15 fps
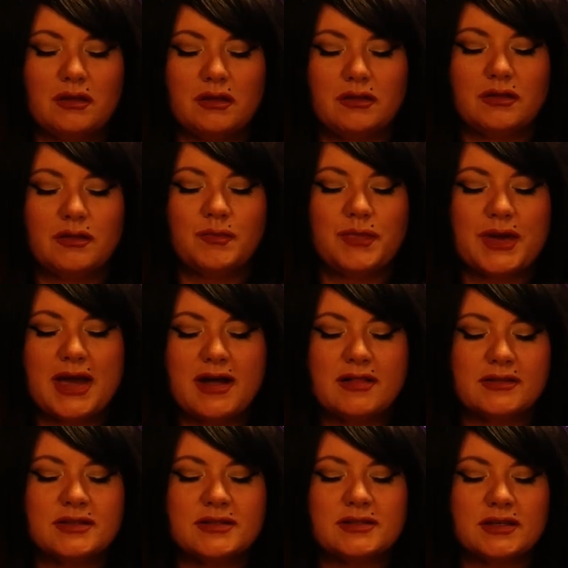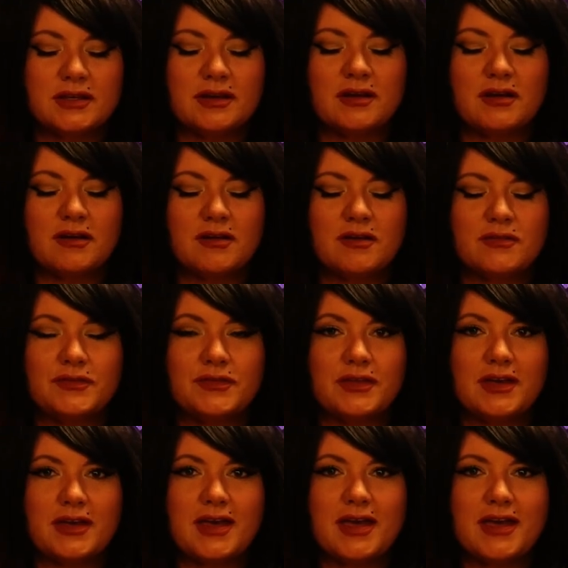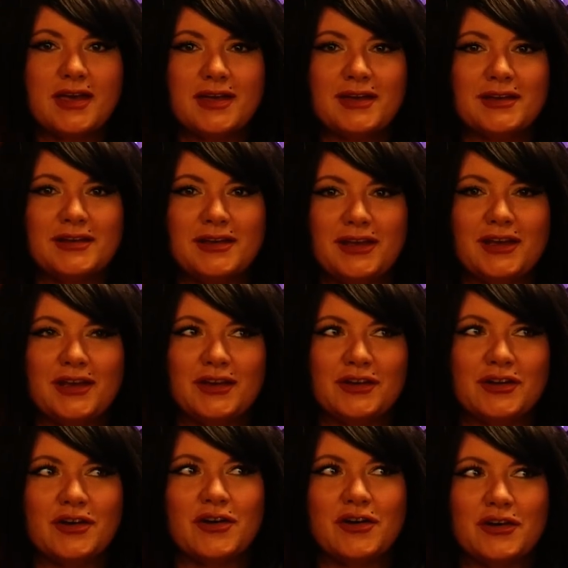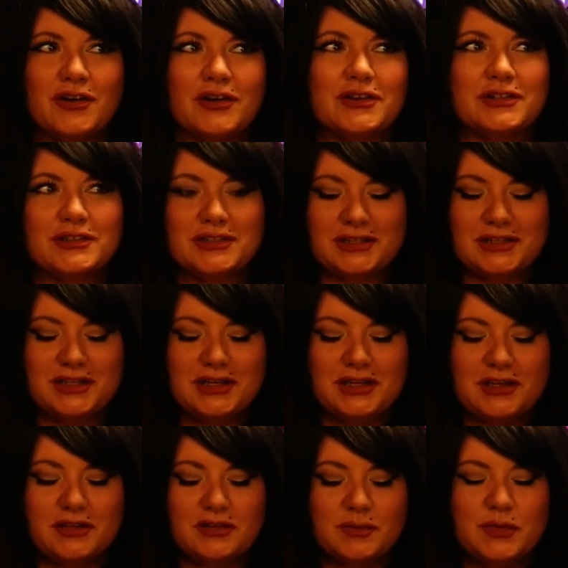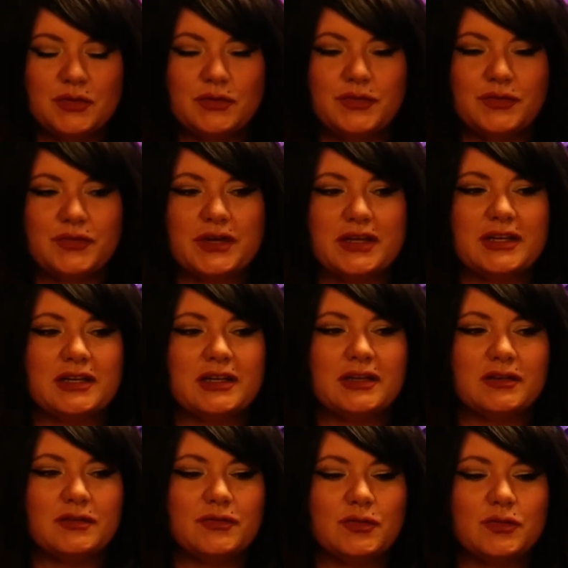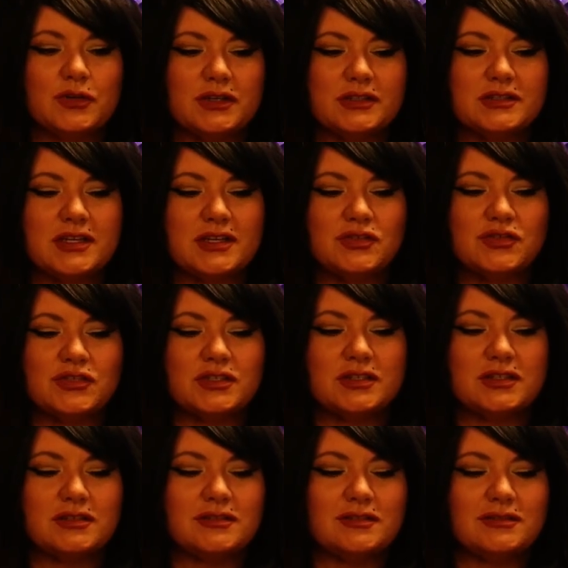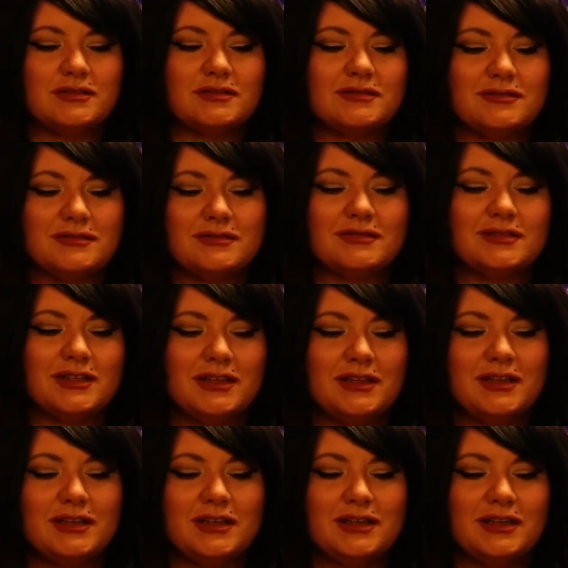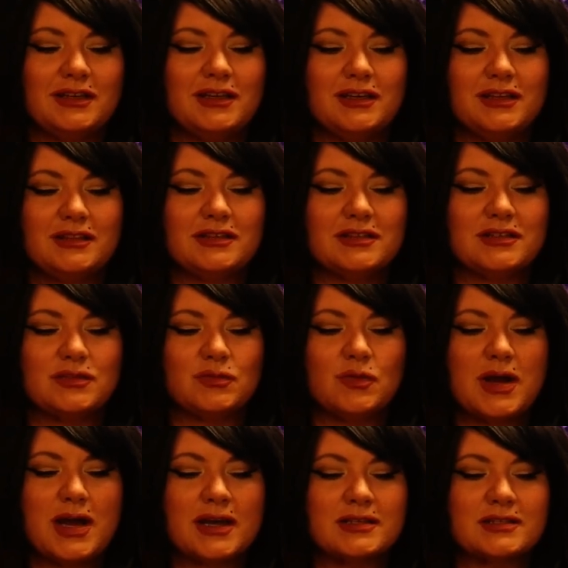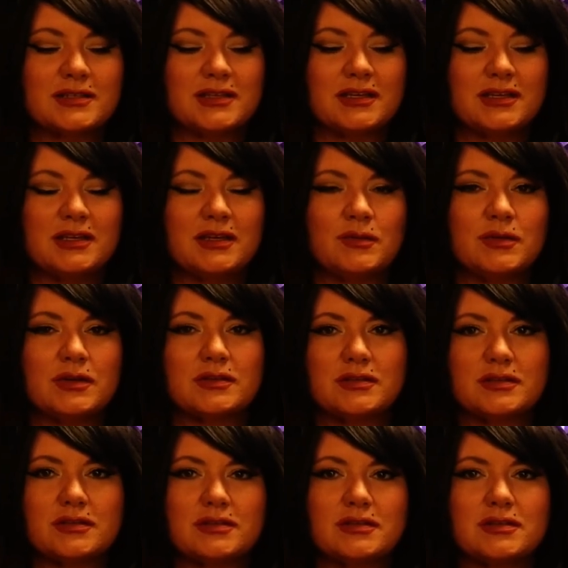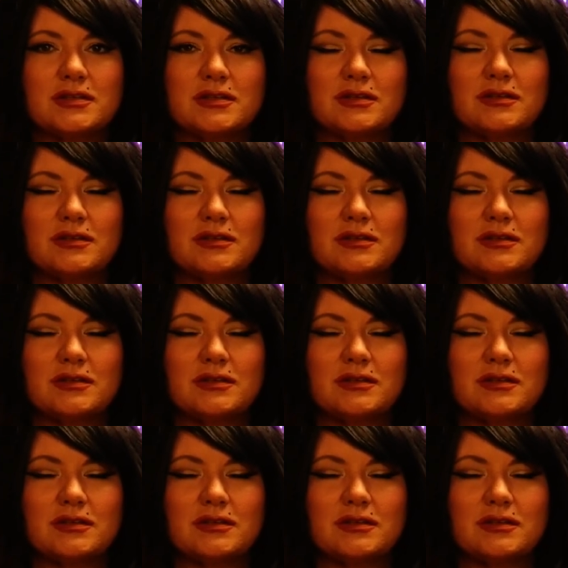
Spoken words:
The balancing of the head and heart. They're both fighting for attention in this waxing gibbous